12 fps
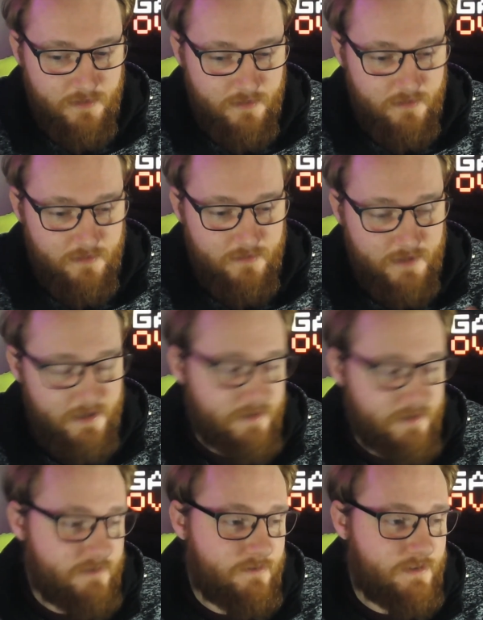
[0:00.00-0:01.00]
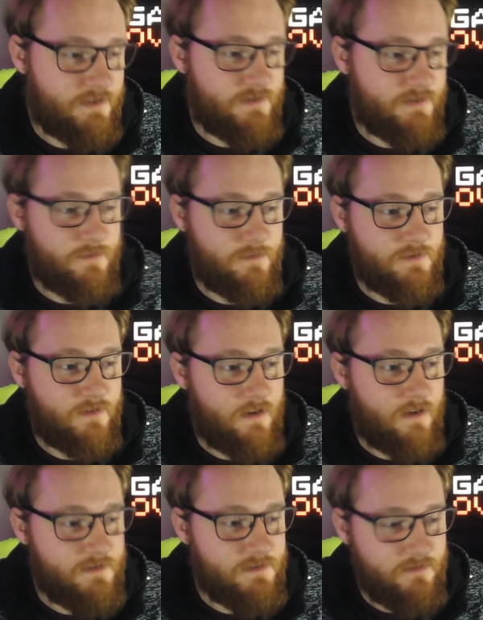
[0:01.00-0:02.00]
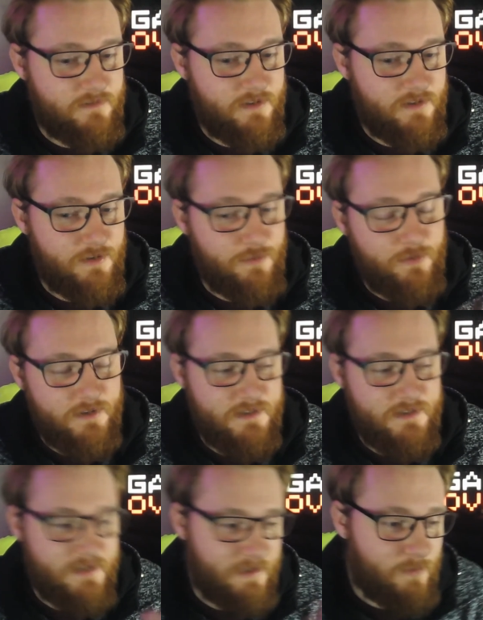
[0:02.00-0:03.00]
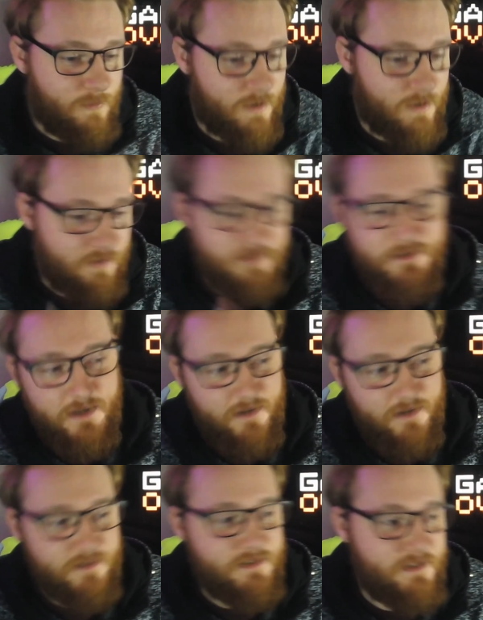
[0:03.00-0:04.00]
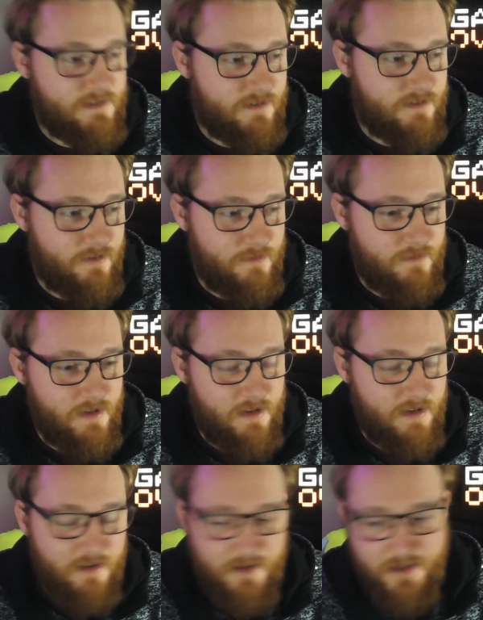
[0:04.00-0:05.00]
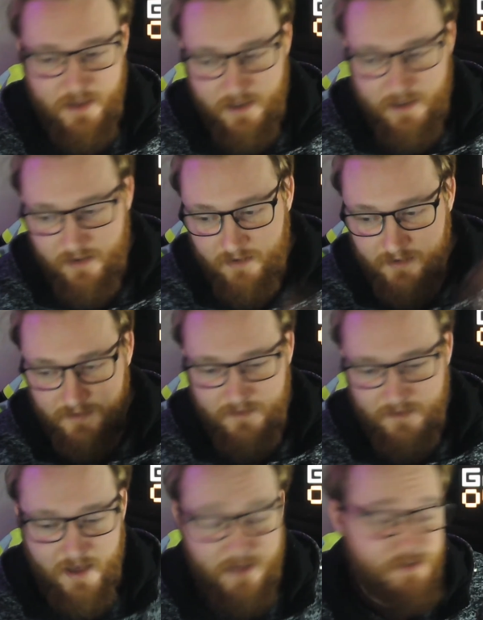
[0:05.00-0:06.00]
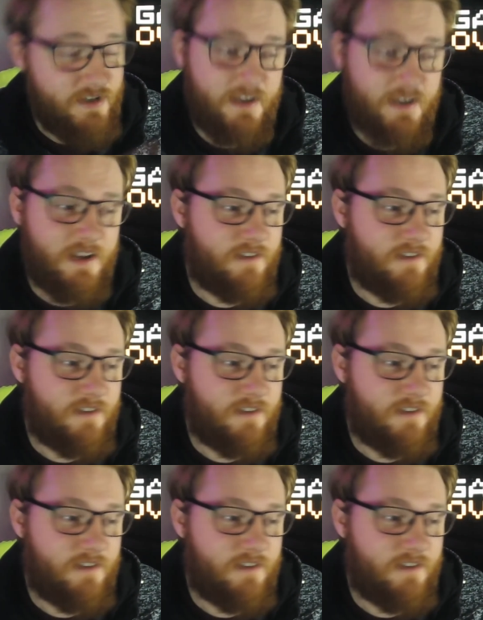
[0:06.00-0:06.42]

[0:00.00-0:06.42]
the links are in the description, guys. If you want to see what my content consists of, okay, check it out.